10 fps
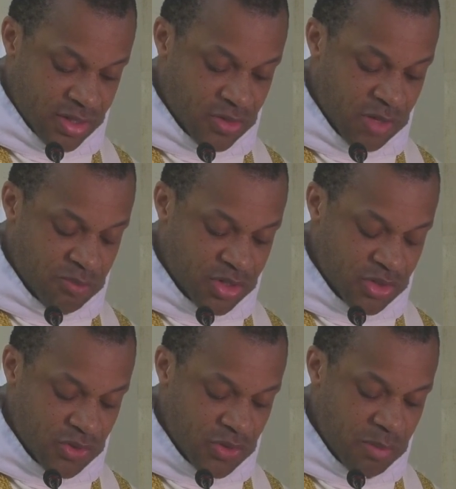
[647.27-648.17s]
no, number
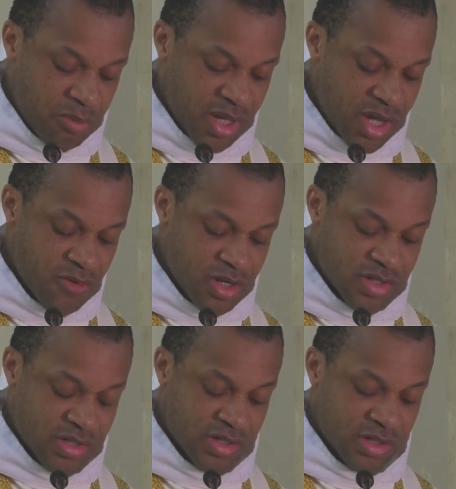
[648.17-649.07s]
two,
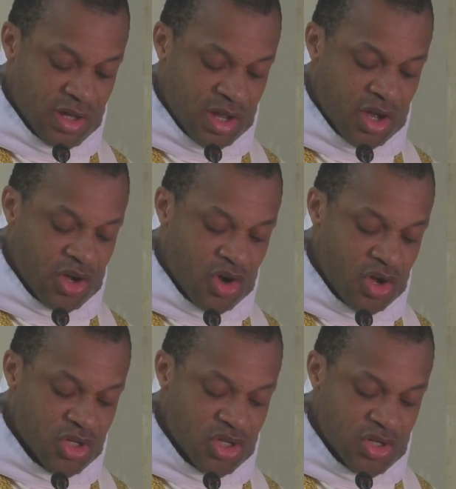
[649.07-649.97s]
parents
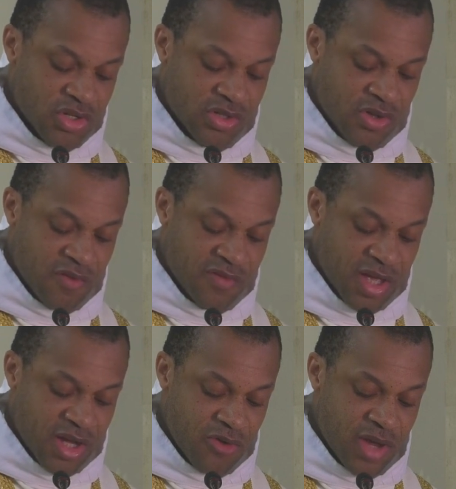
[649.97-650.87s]
conscious of
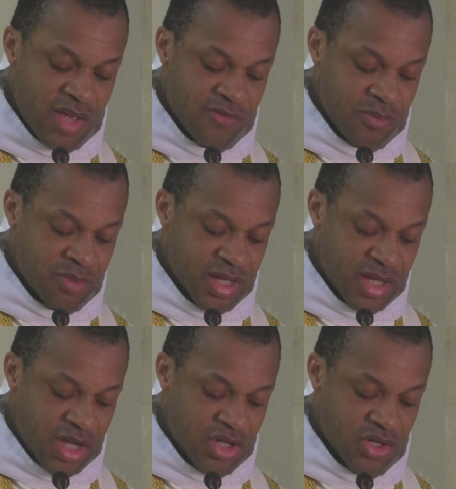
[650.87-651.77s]
their grave
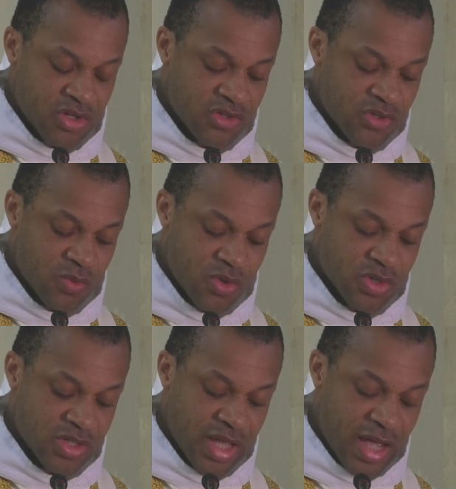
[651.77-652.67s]
obligations
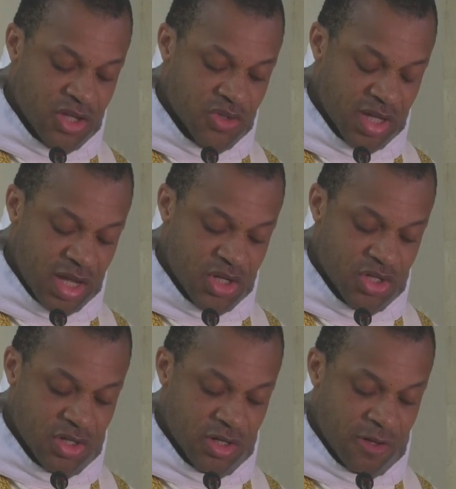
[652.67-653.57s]
towards the
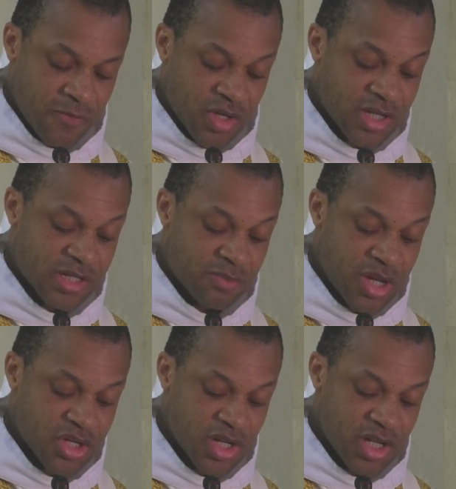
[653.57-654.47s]
education,
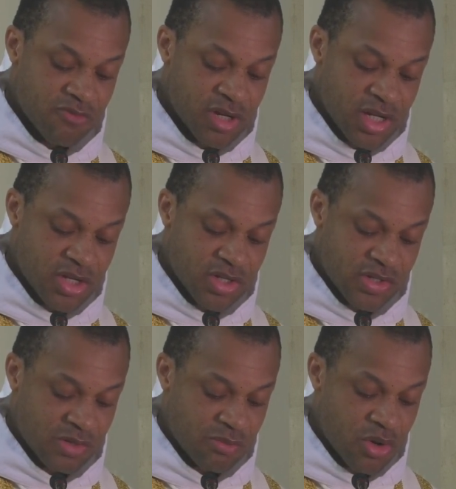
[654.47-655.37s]
especially
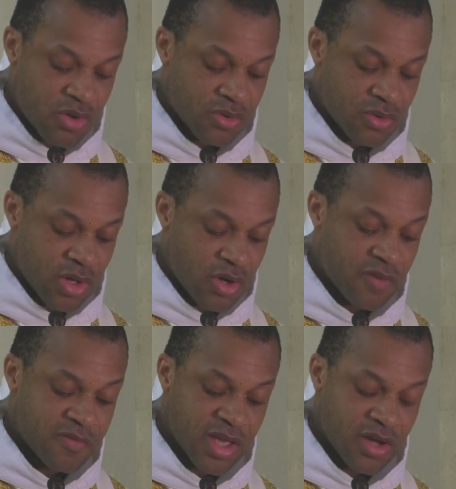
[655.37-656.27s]
religious and moral,
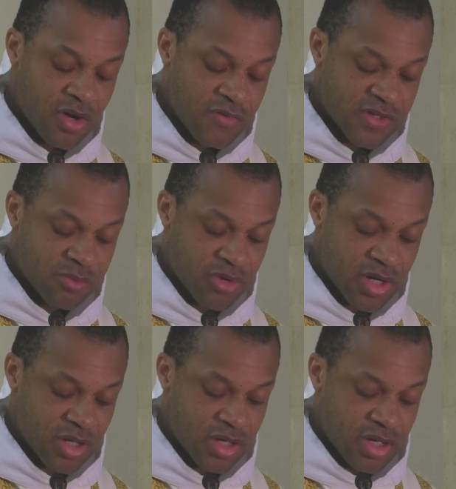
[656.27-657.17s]
of their
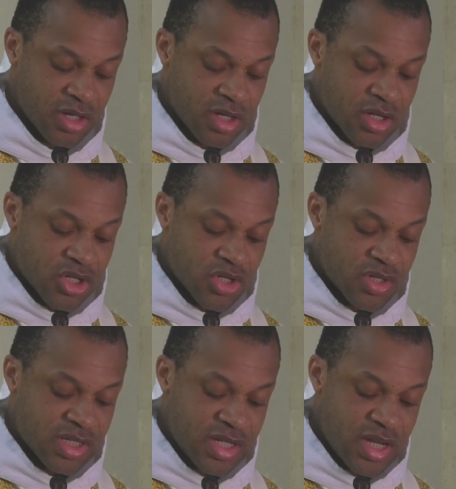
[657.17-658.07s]
offspring,
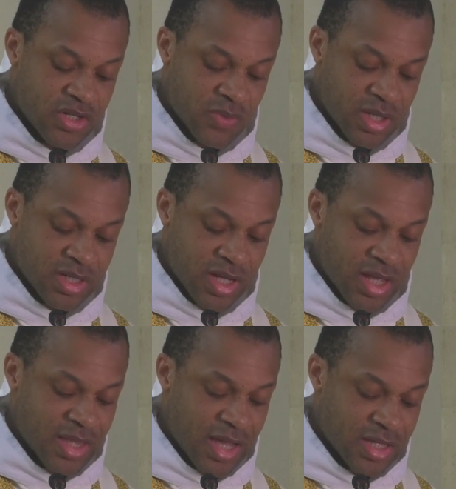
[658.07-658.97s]
should see to
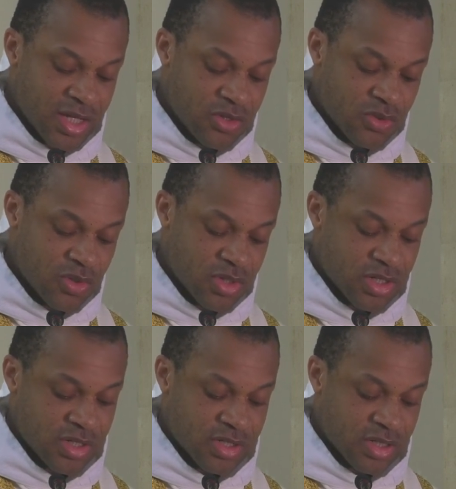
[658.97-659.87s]
it that their
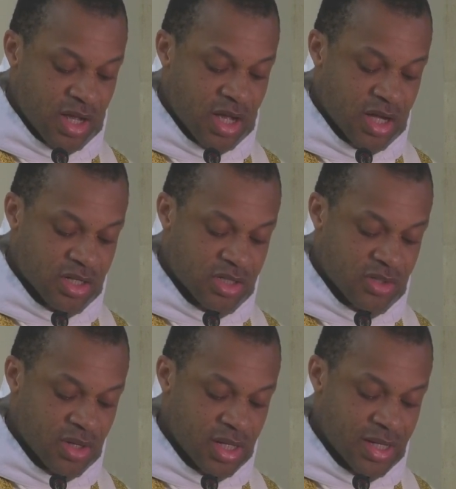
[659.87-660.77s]
daughters are
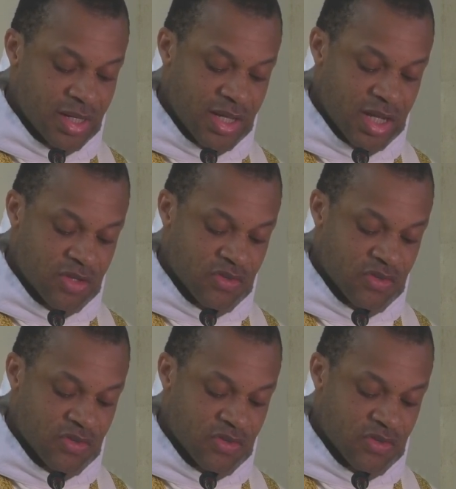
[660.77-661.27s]
solidly